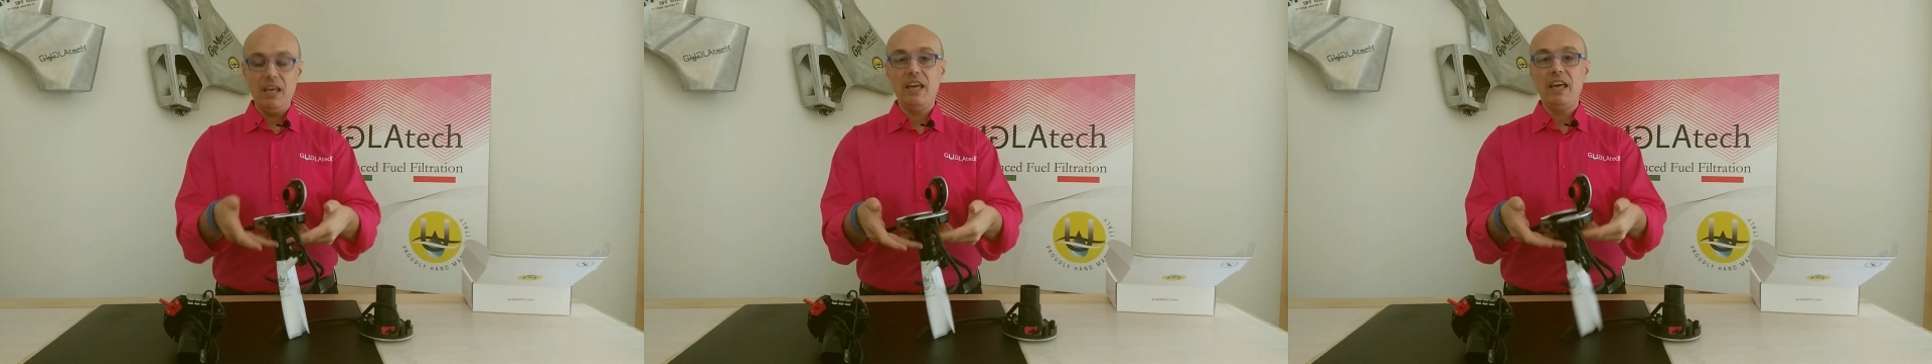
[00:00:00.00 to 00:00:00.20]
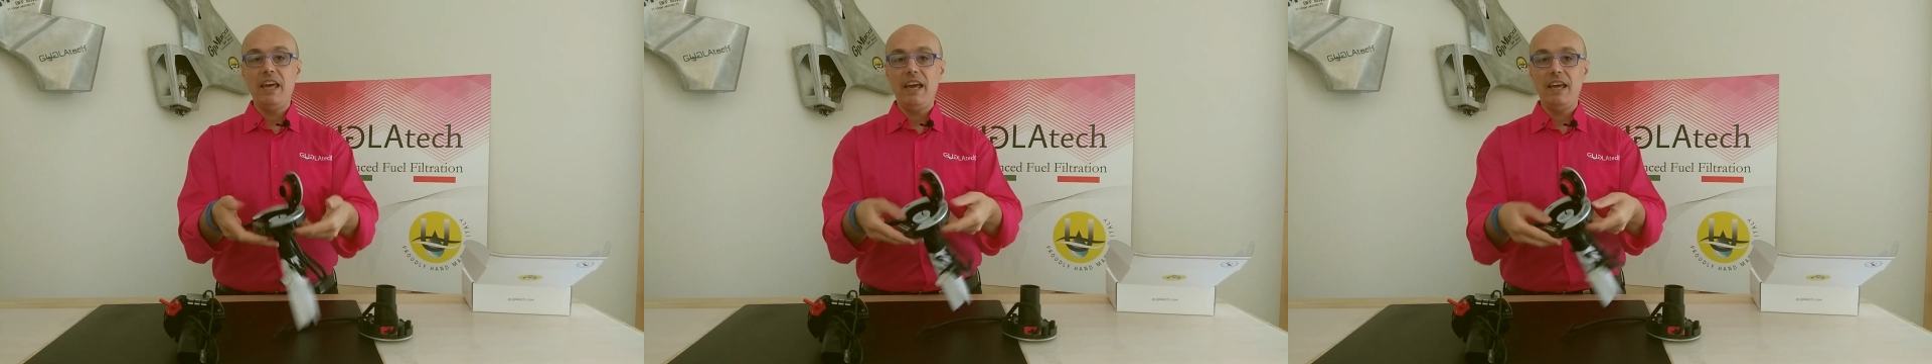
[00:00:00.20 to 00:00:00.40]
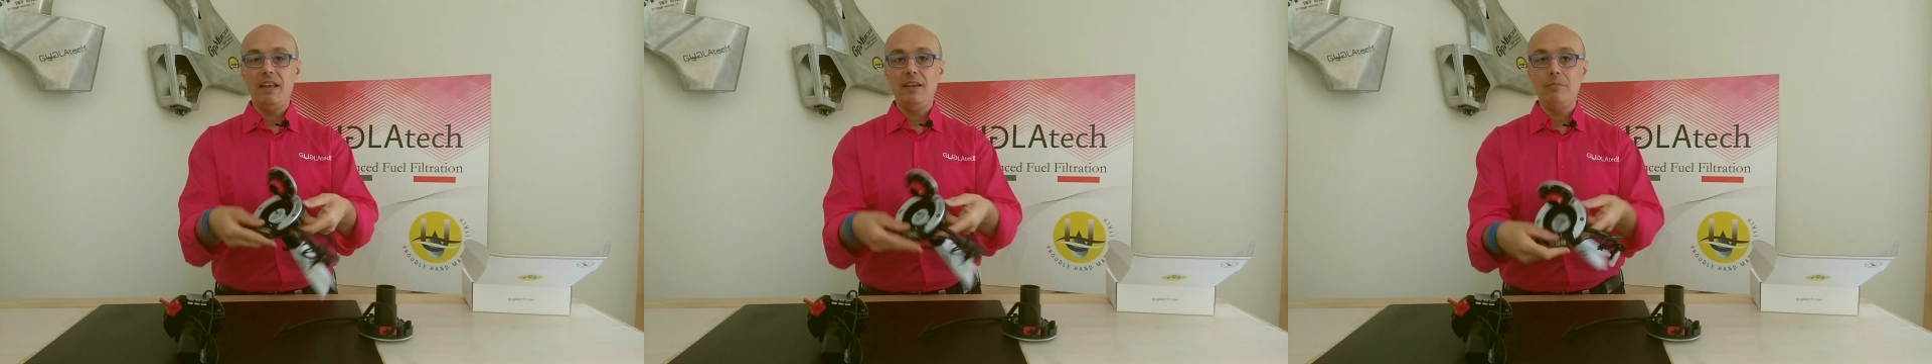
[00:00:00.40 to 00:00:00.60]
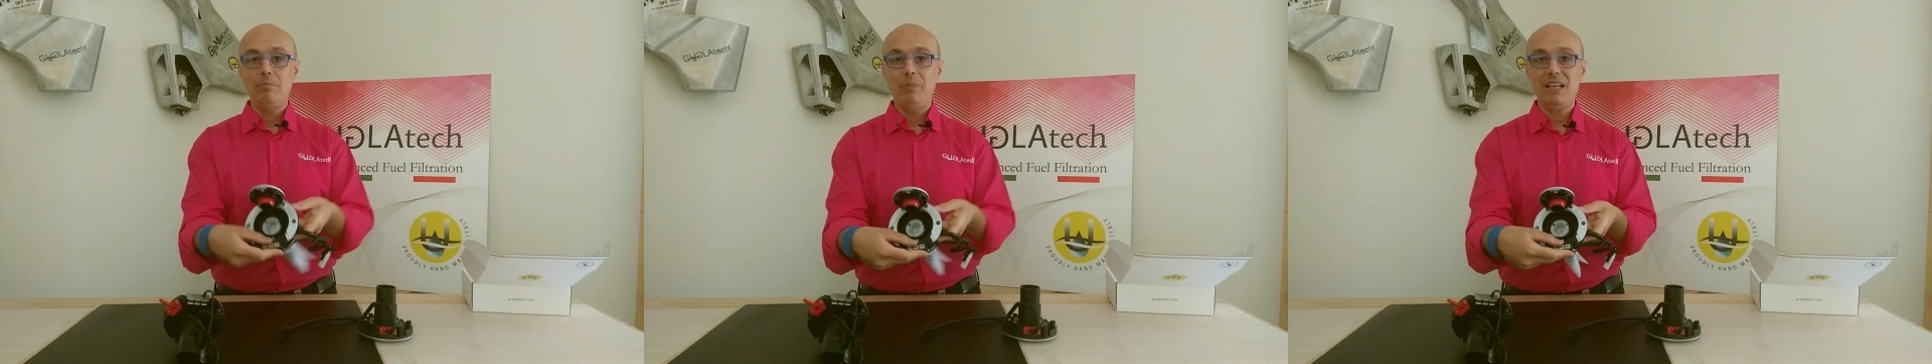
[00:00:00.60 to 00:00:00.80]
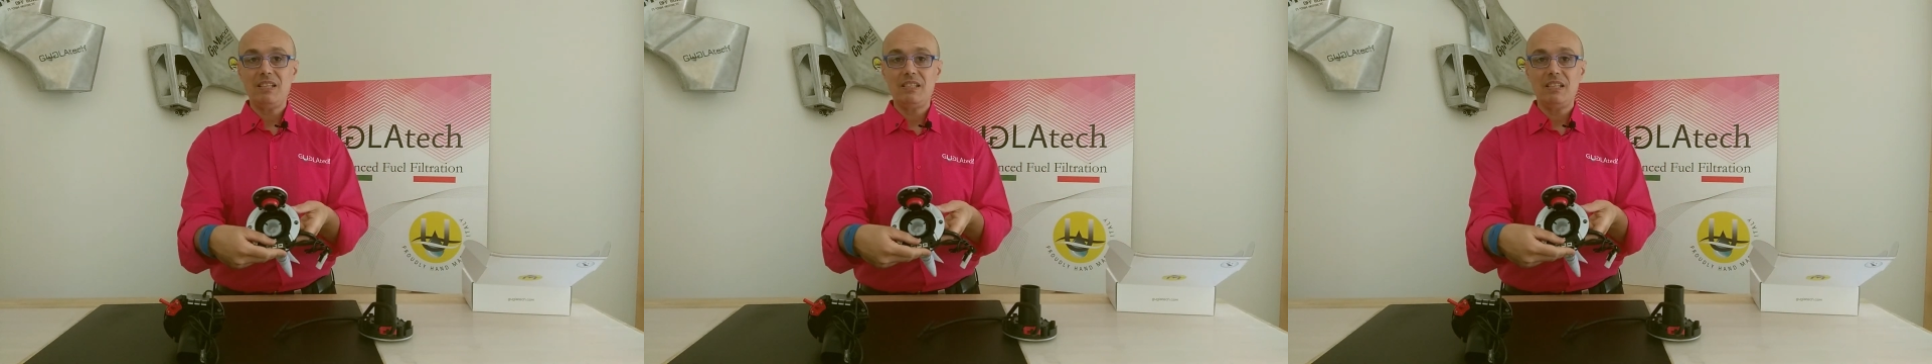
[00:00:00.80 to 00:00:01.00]
And
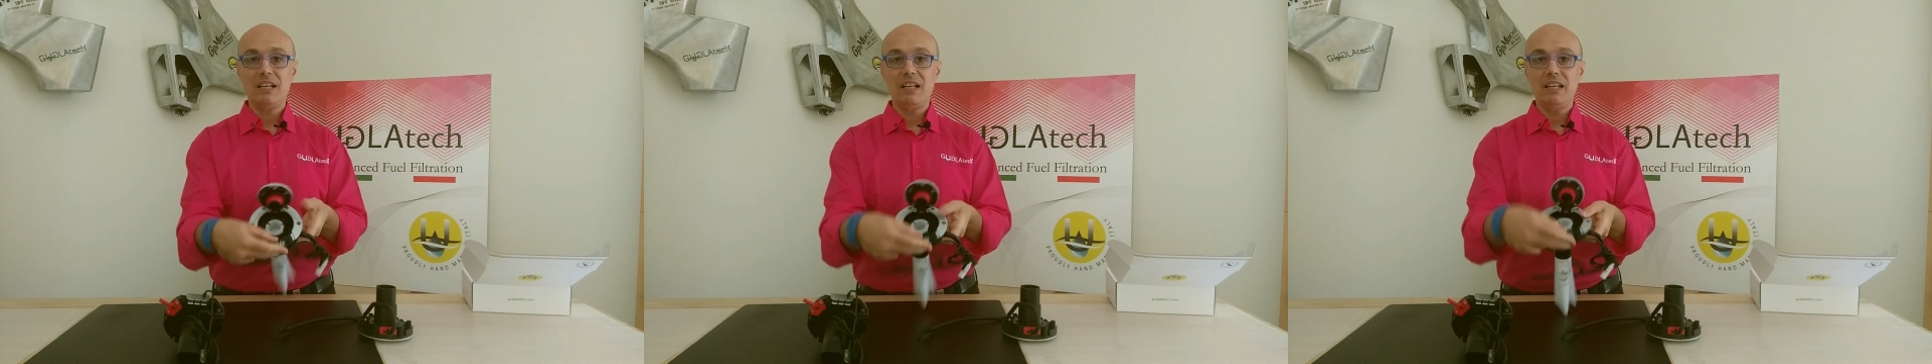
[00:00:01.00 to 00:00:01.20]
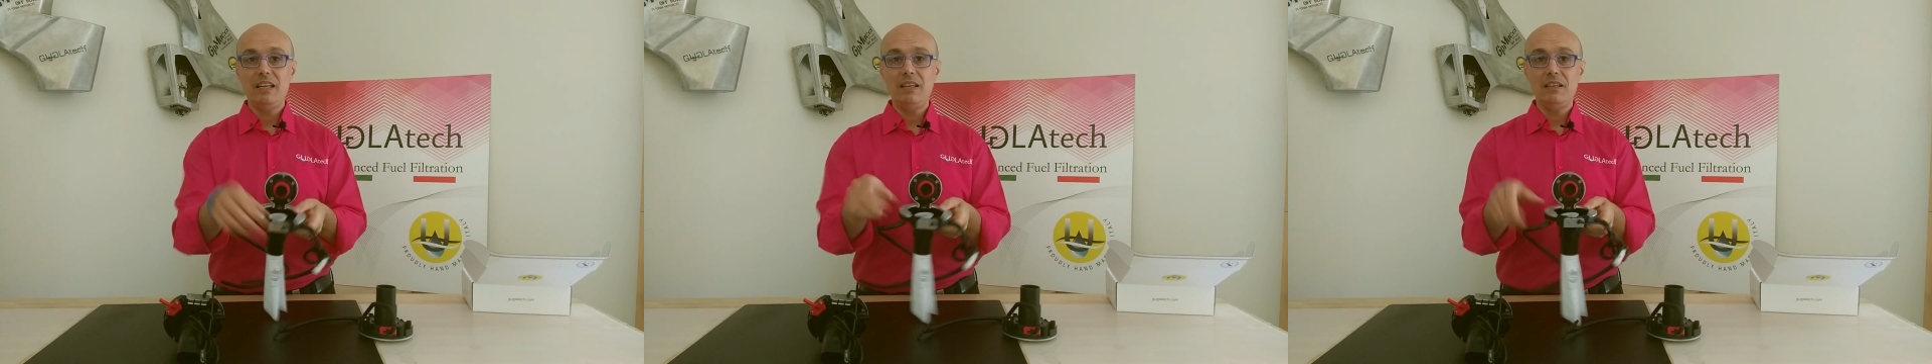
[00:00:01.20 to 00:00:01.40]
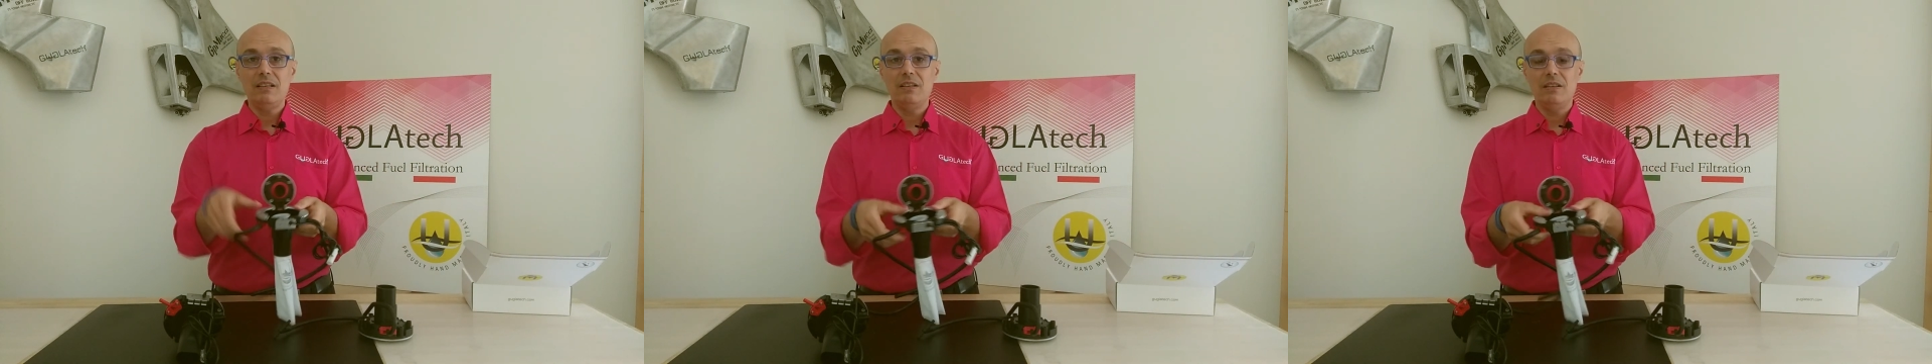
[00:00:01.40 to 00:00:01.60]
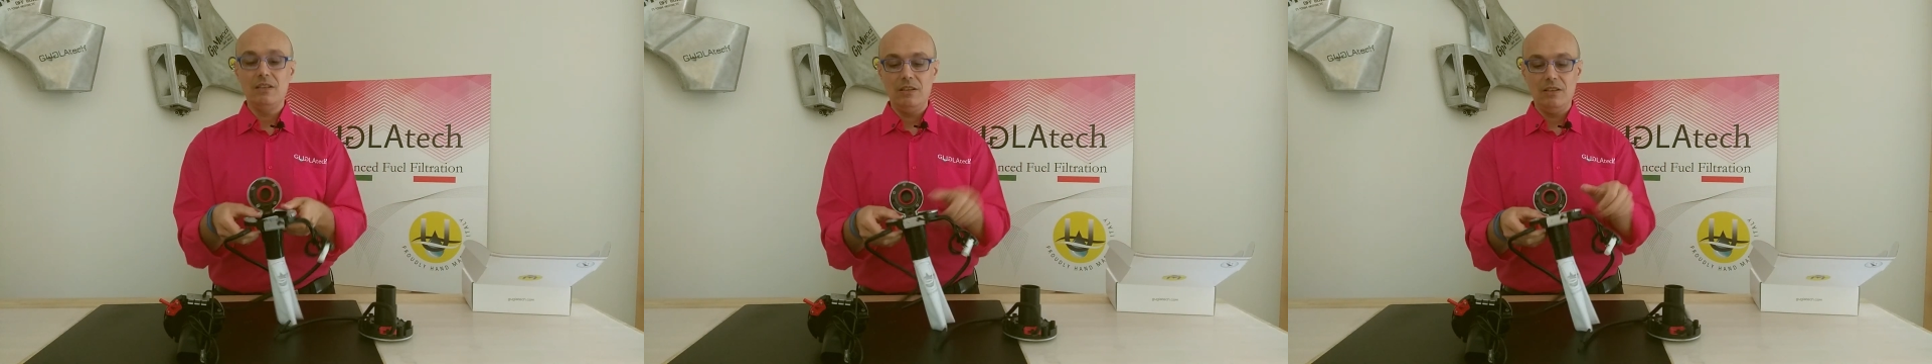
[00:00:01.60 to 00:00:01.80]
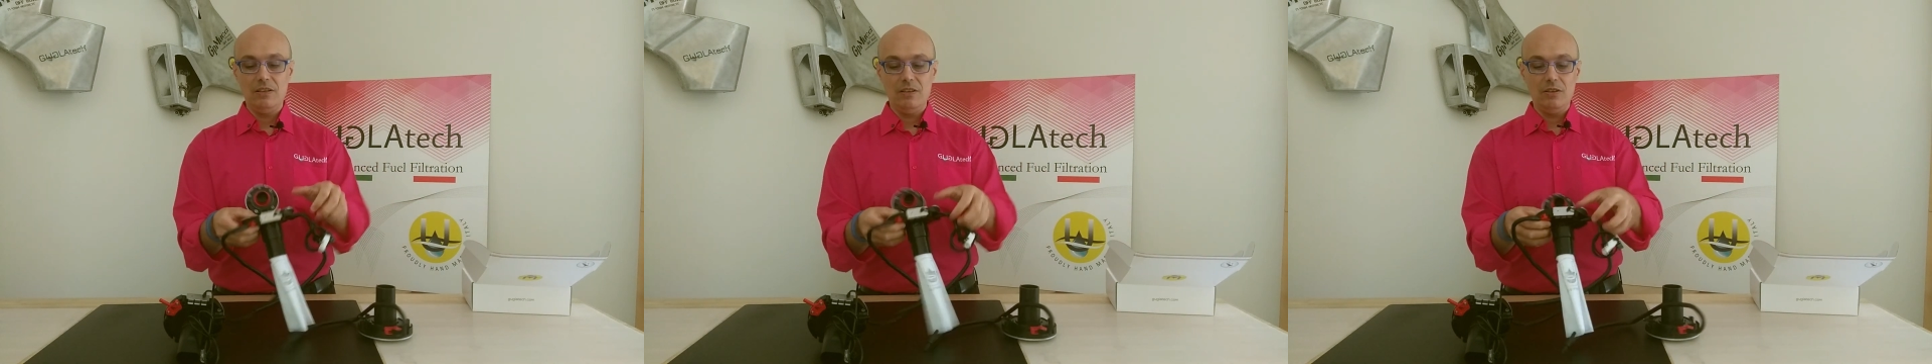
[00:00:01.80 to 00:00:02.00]
basically,
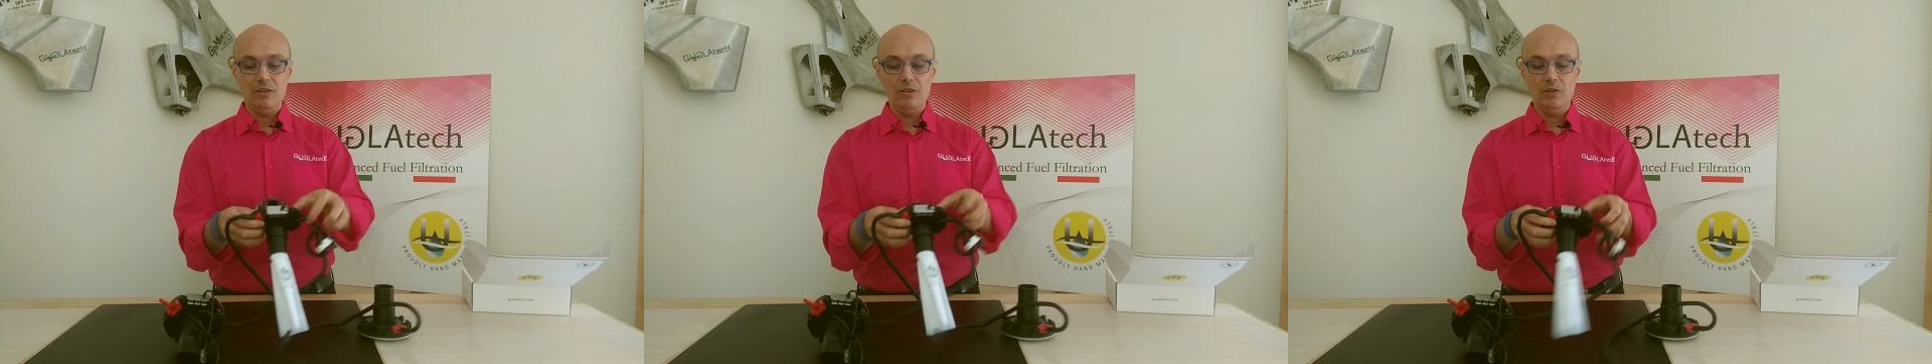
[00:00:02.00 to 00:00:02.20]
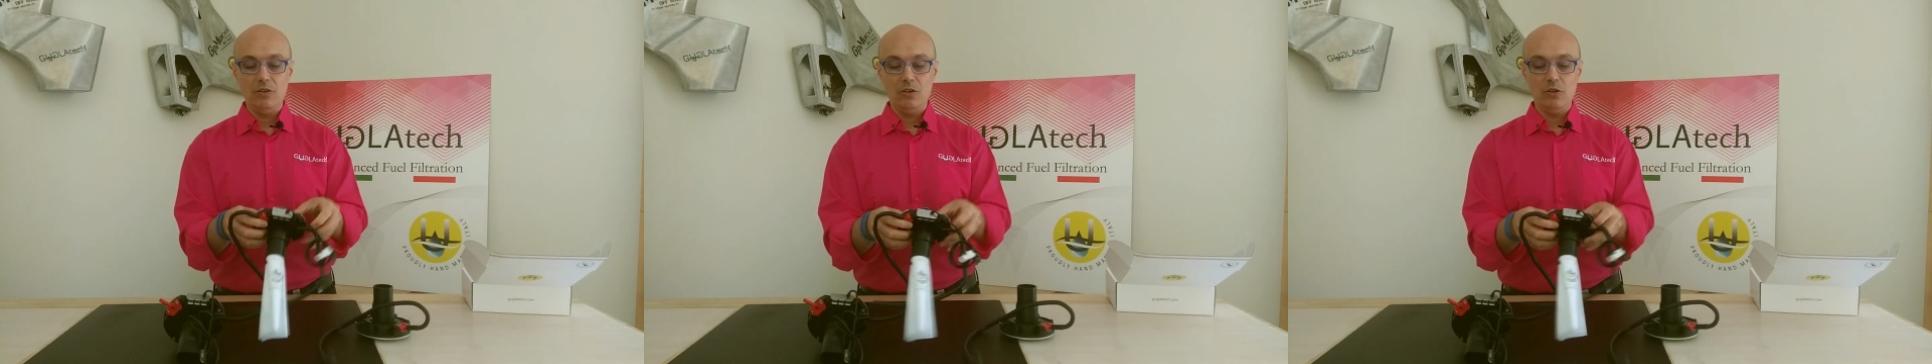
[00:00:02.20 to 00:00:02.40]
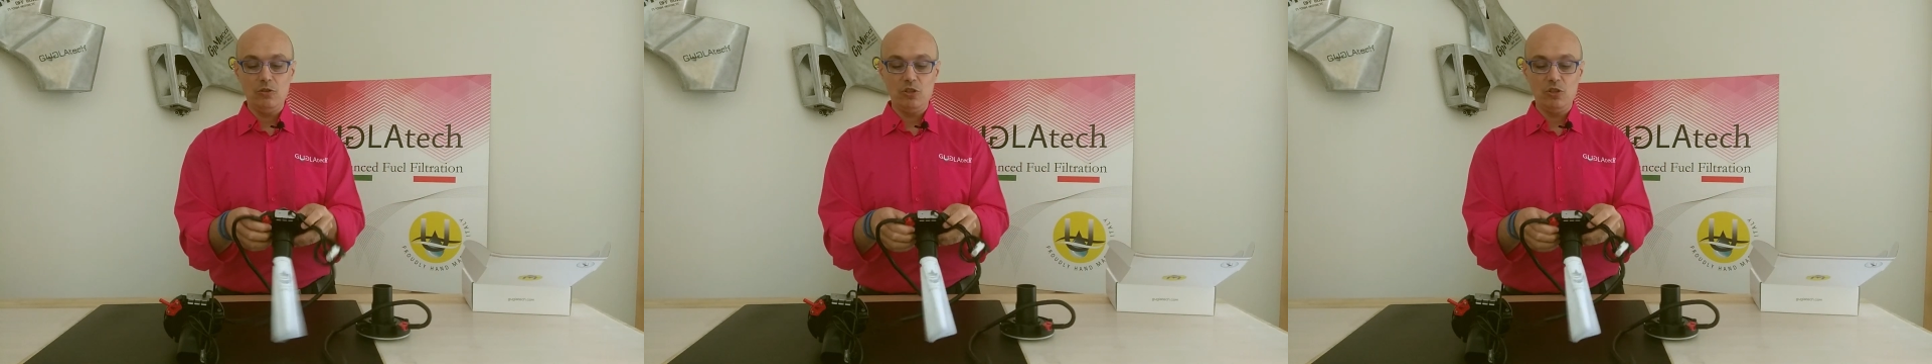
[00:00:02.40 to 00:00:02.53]
you